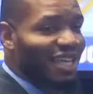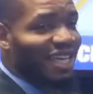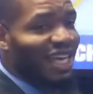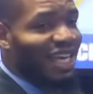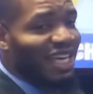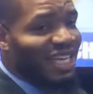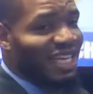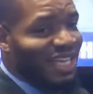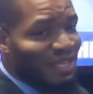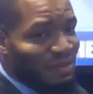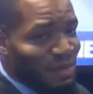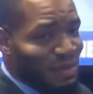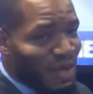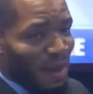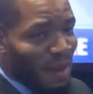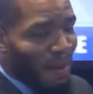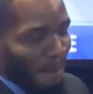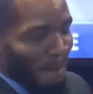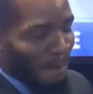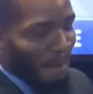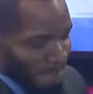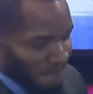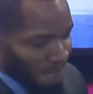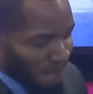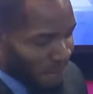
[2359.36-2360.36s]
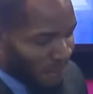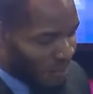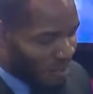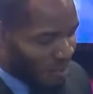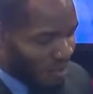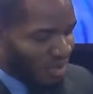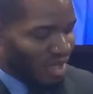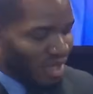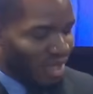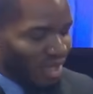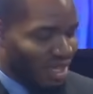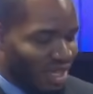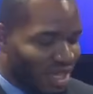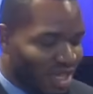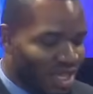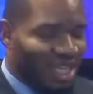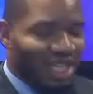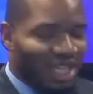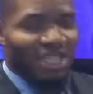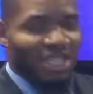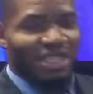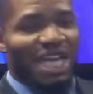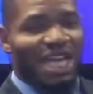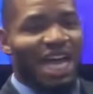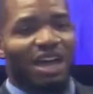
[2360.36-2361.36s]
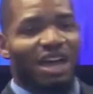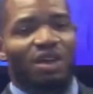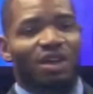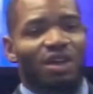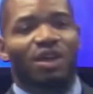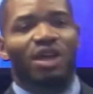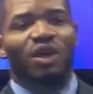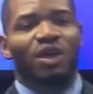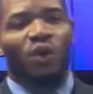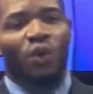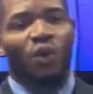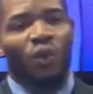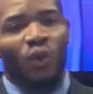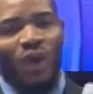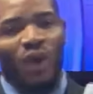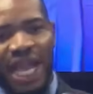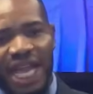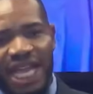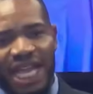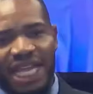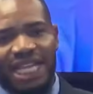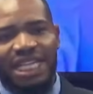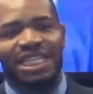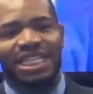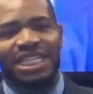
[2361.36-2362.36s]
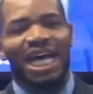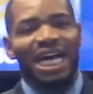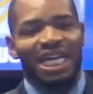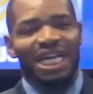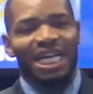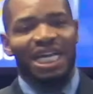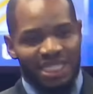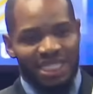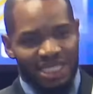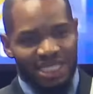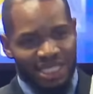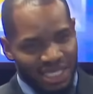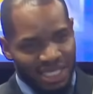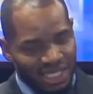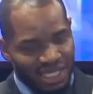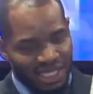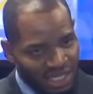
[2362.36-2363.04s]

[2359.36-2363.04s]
Are you hearing me? Now, when that